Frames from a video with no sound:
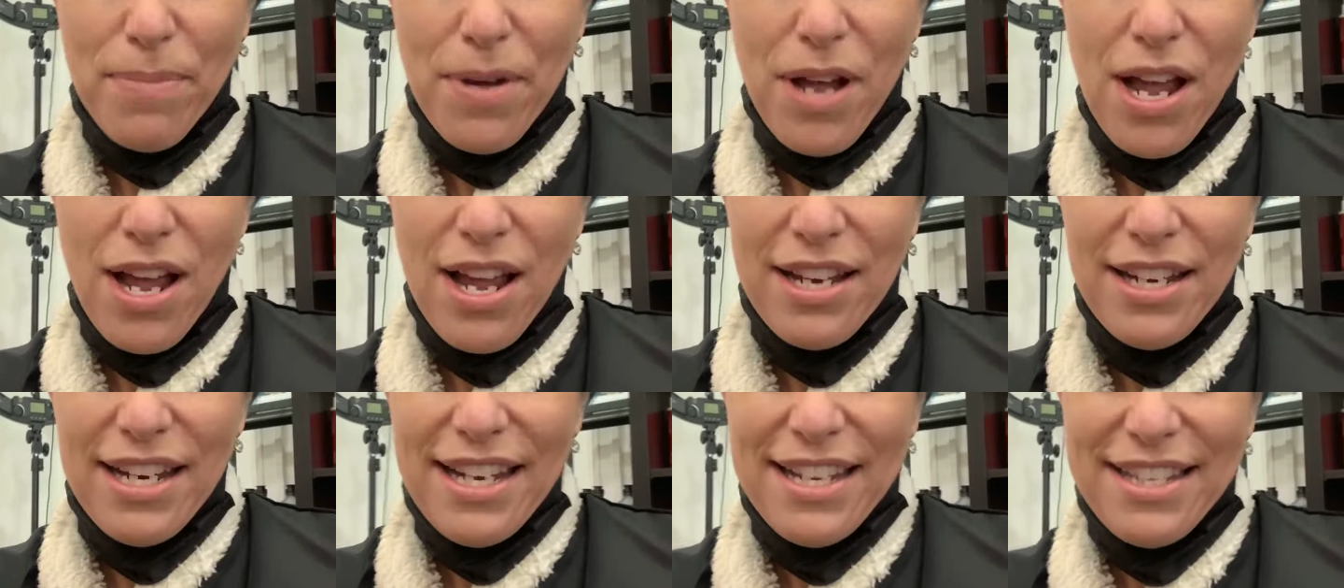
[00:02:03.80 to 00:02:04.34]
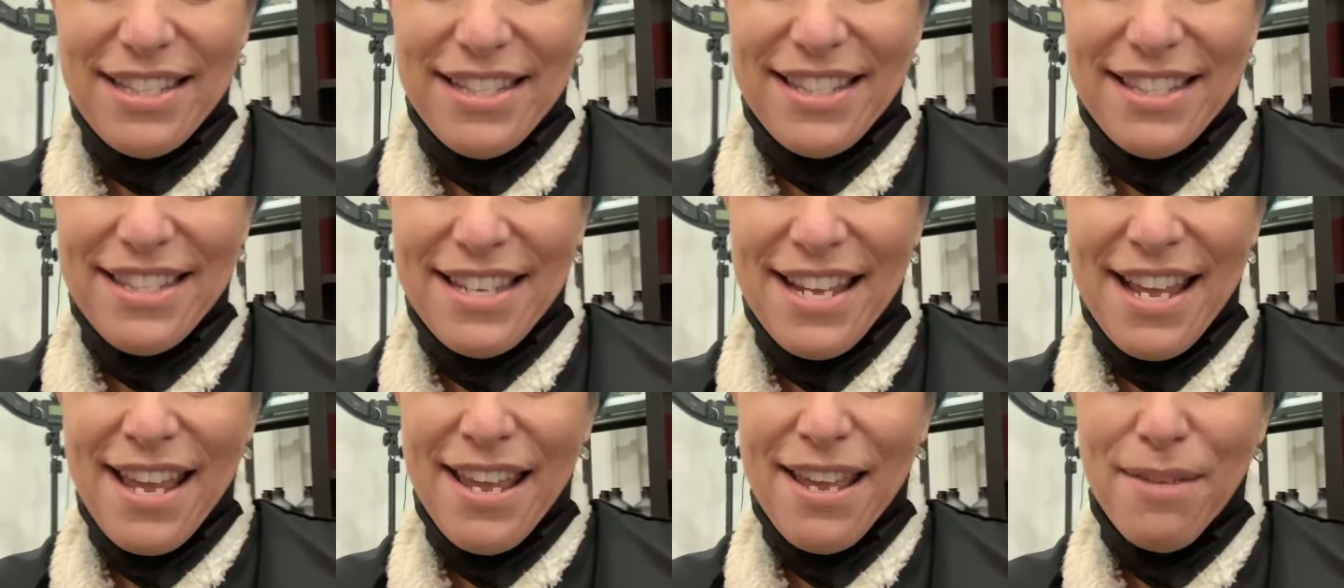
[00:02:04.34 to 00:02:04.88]
on and
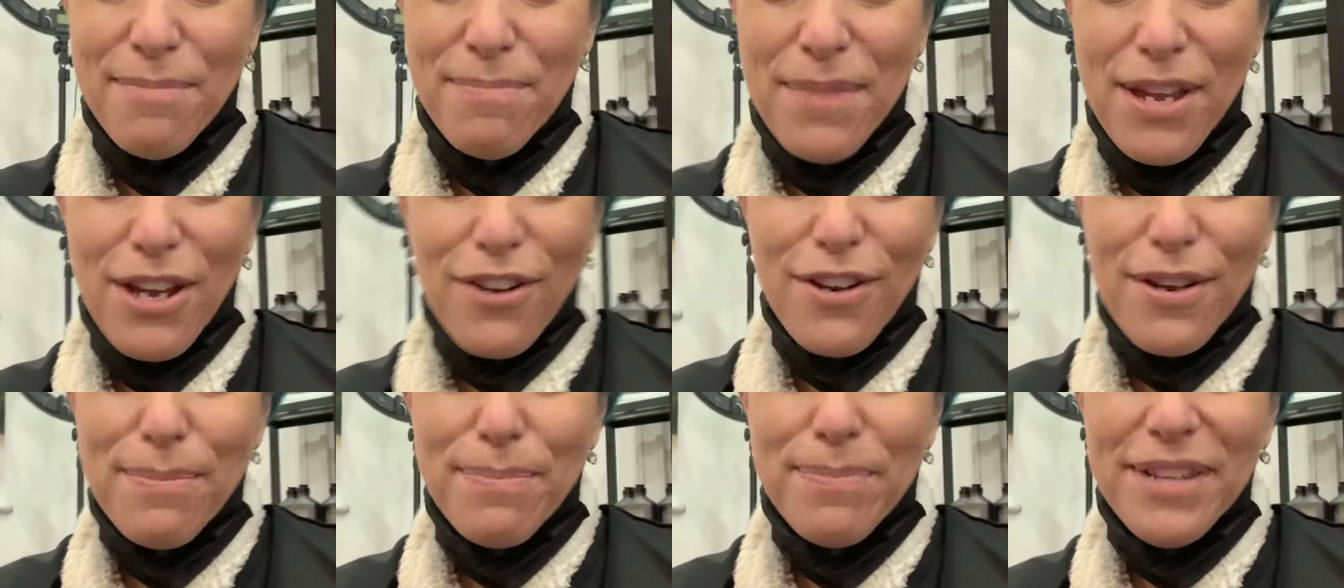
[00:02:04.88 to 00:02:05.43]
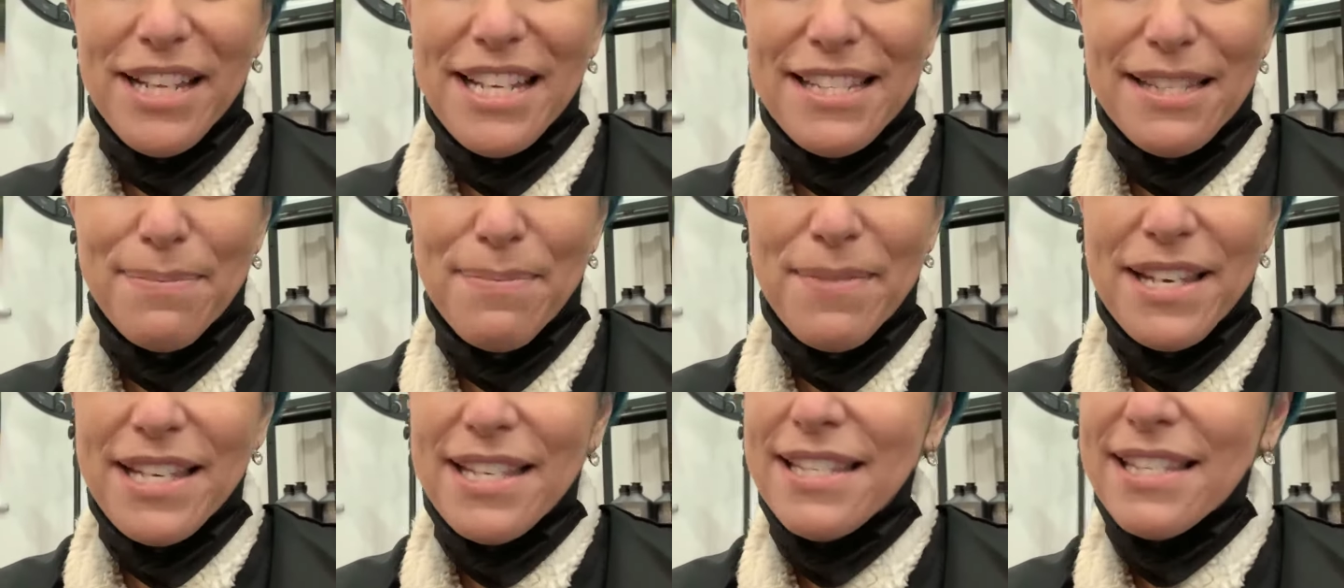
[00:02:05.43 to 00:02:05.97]
say Merry
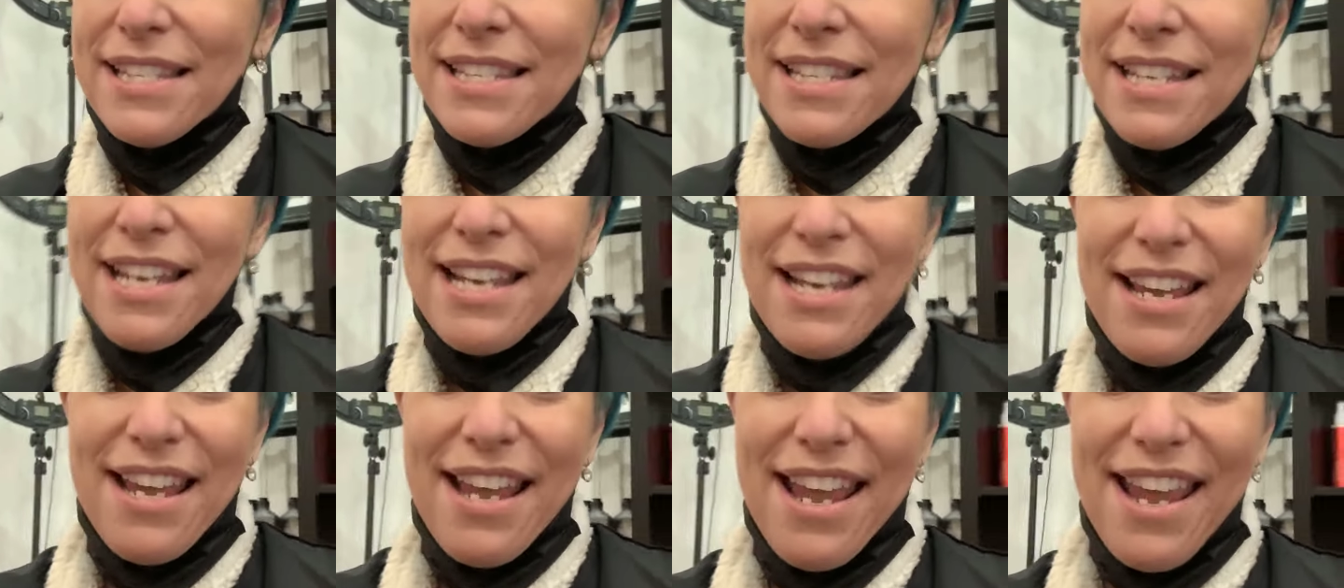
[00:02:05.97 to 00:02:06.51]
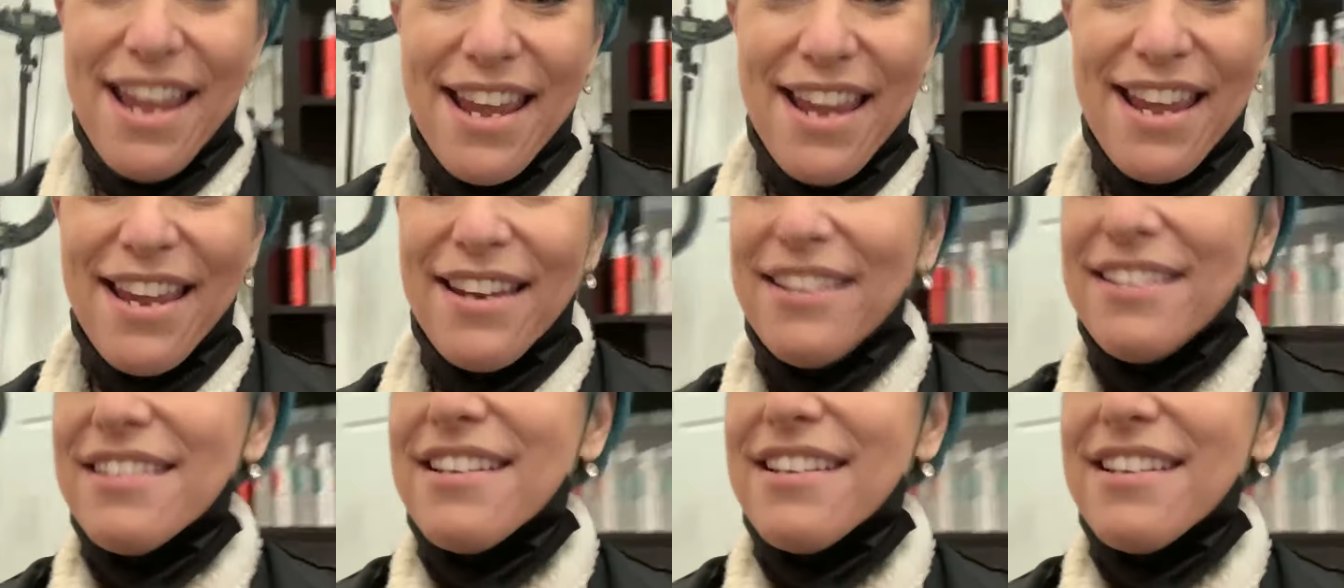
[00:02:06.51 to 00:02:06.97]
Blissmas and